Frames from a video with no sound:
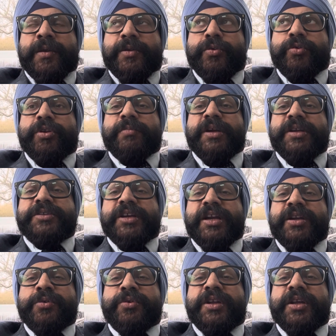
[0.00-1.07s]
During my
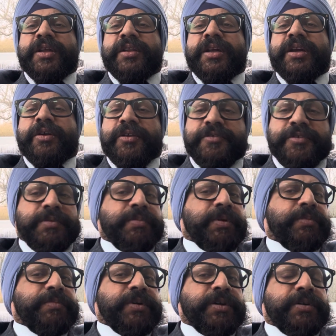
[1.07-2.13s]
childhood days, I also
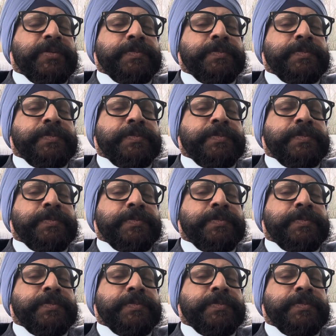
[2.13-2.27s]
remember